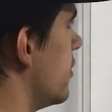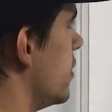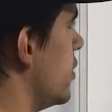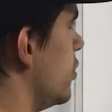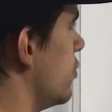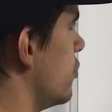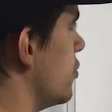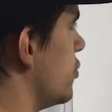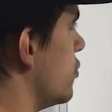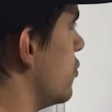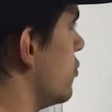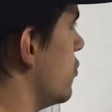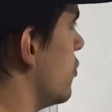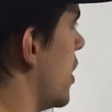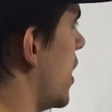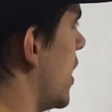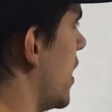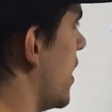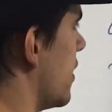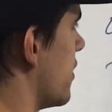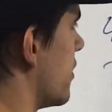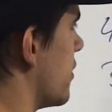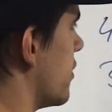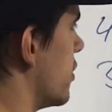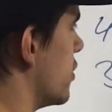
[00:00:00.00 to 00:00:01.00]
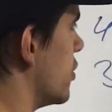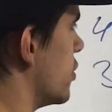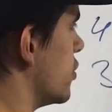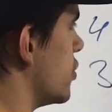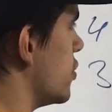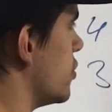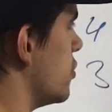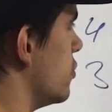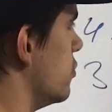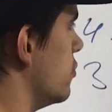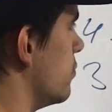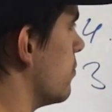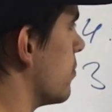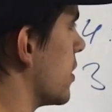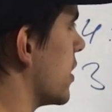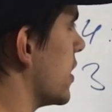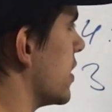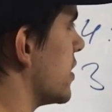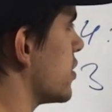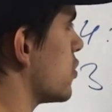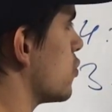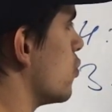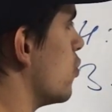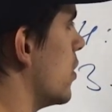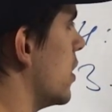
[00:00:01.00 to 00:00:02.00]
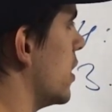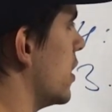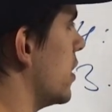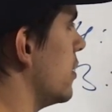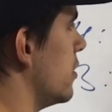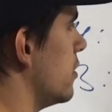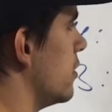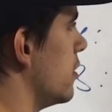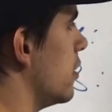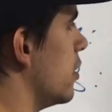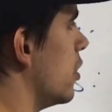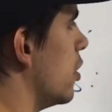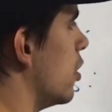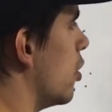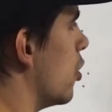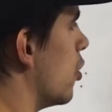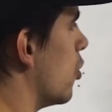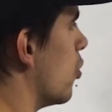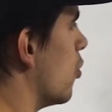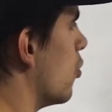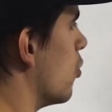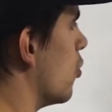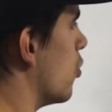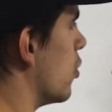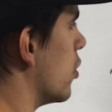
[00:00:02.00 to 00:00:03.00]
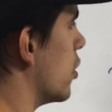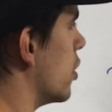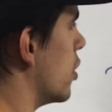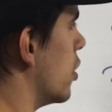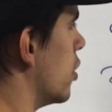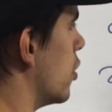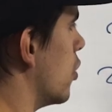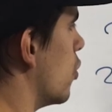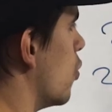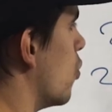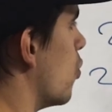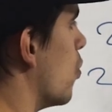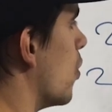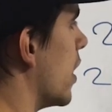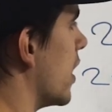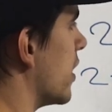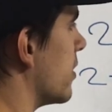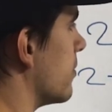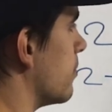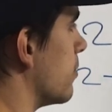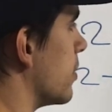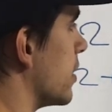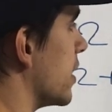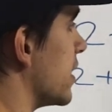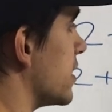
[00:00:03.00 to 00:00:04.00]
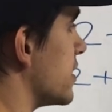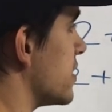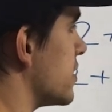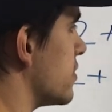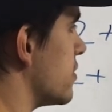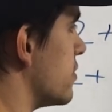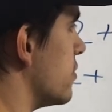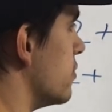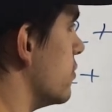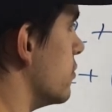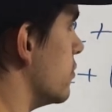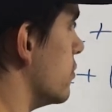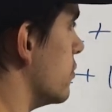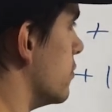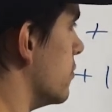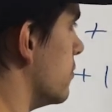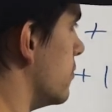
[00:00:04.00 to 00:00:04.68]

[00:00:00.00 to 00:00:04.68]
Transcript: you do either 2 plus 1 or 1 plus 2.